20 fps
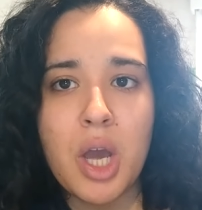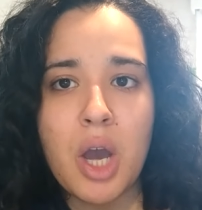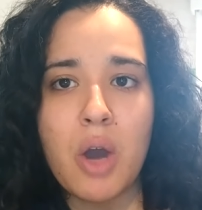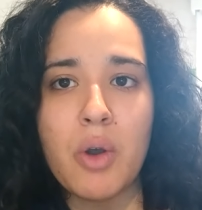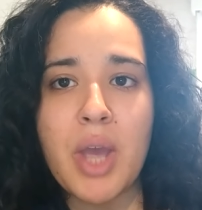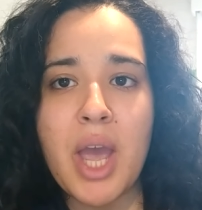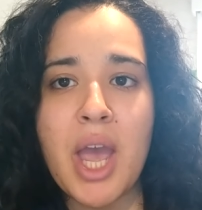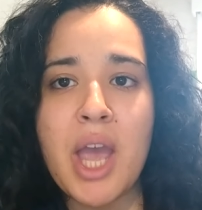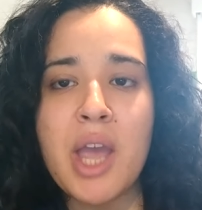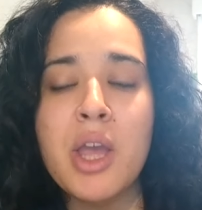
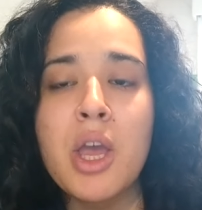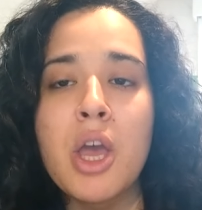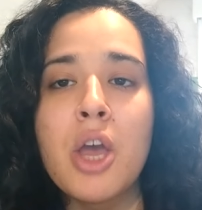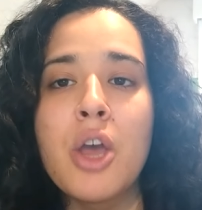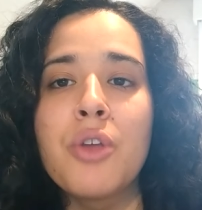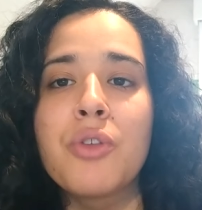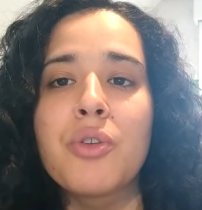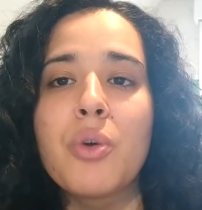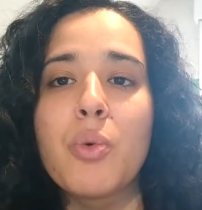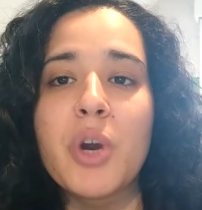Okay,
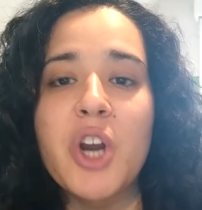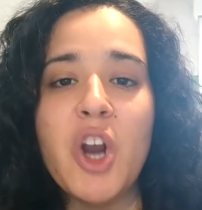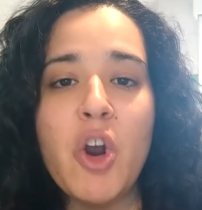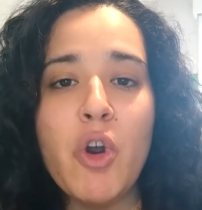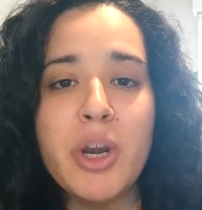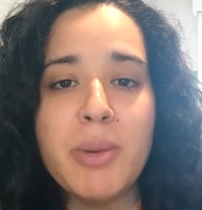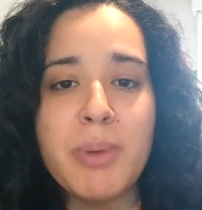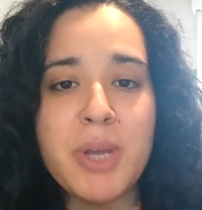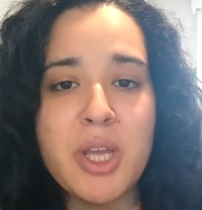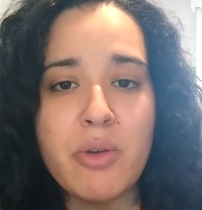so we're
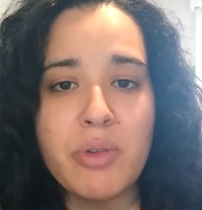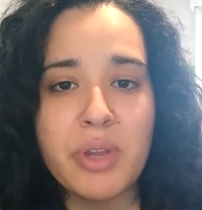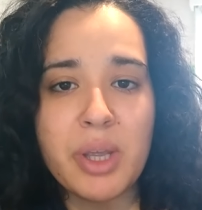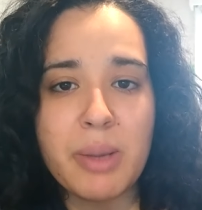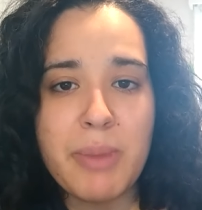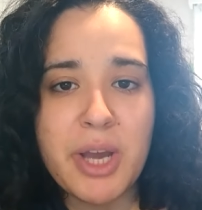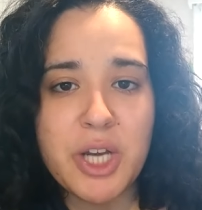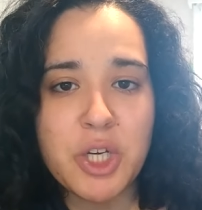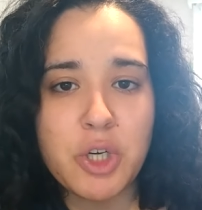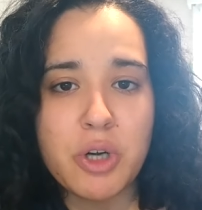going to be using
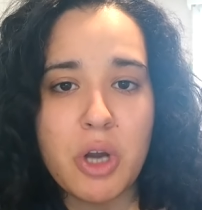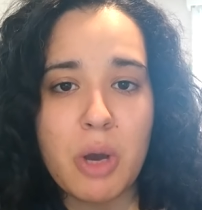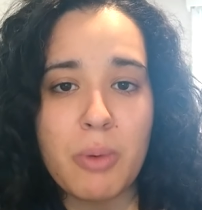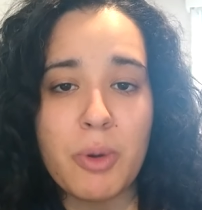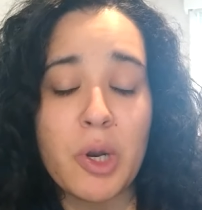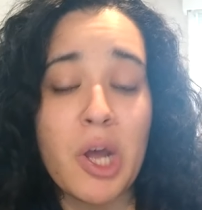a metronome.